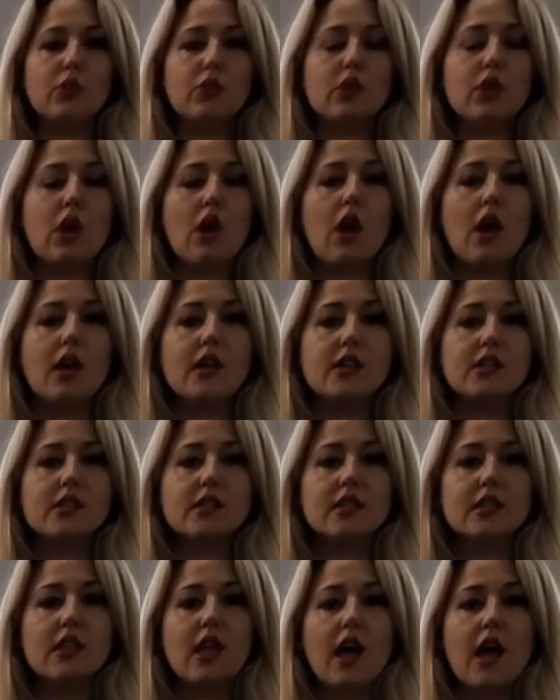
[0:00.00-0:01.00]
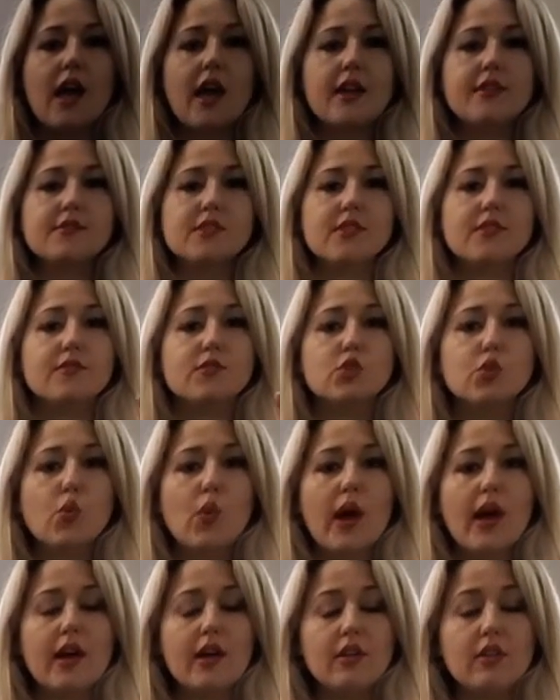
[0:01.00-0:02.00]
would cost the lives of
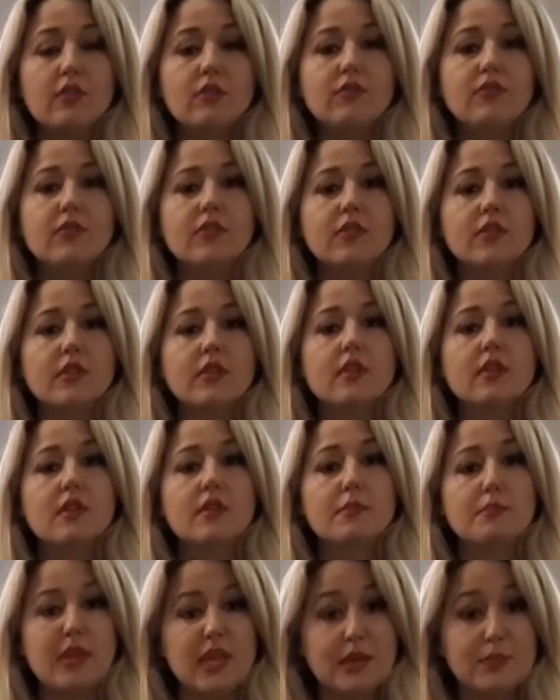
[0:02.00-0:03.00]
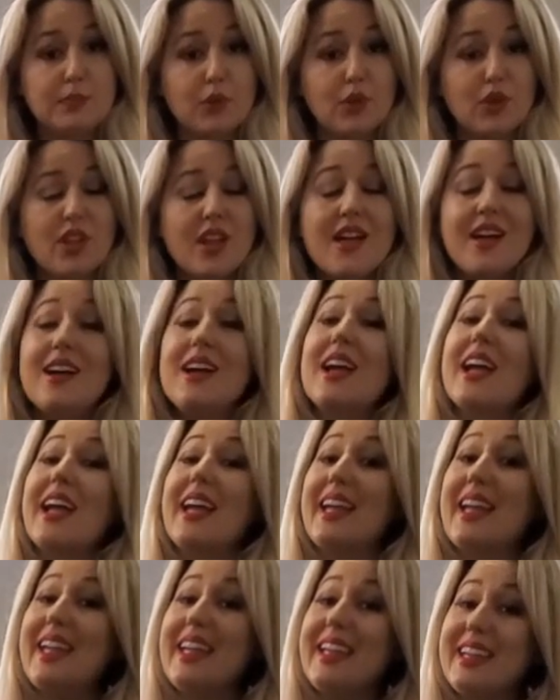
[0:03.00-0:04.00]
12 people,
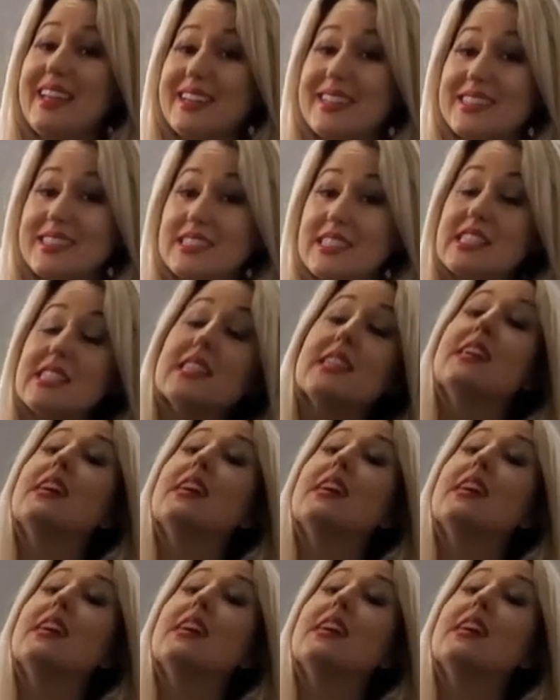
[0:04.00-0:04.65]
and